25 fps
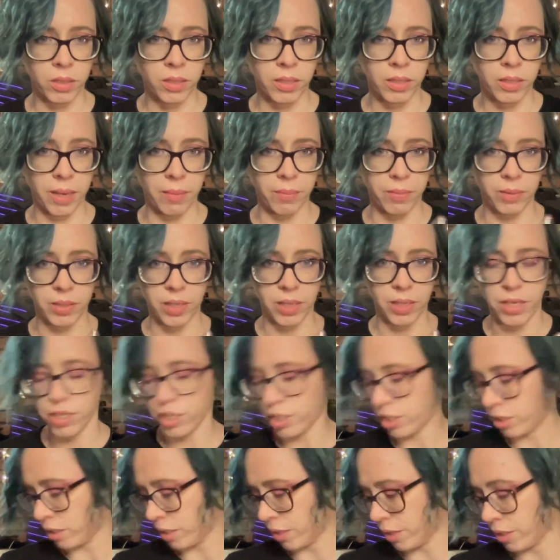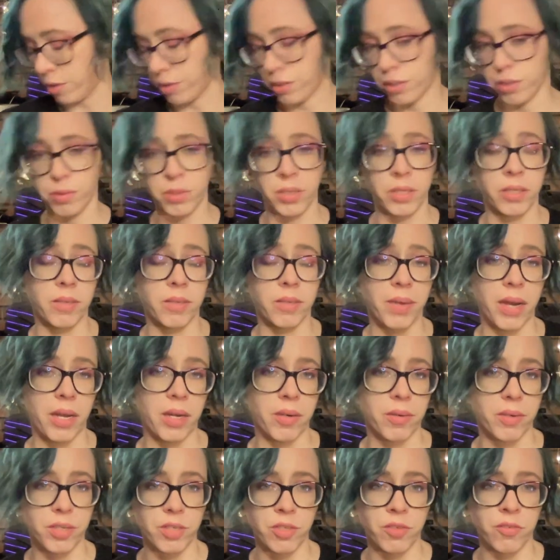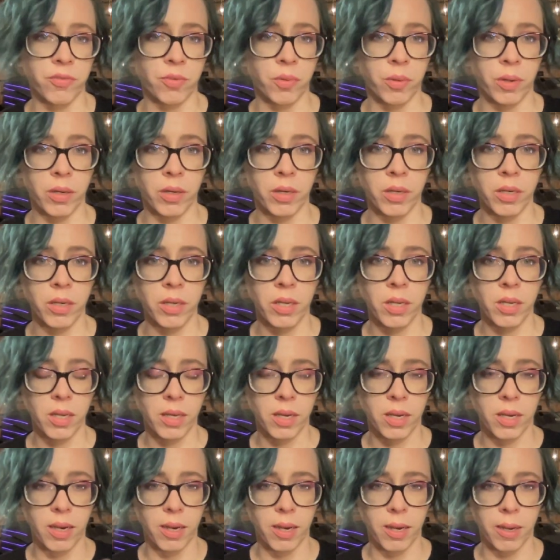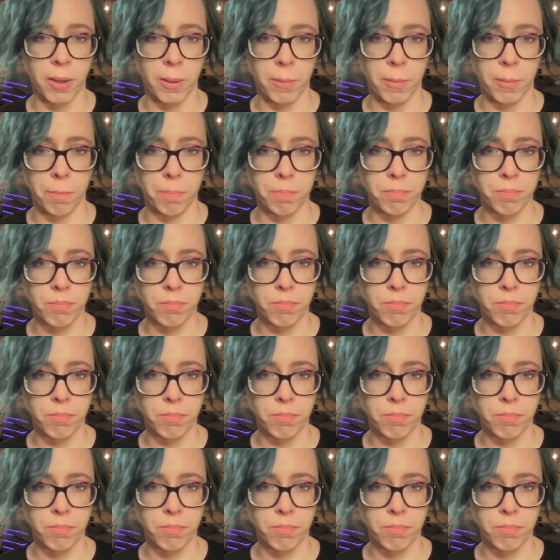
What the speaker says: application that you're using the batteries for, oh,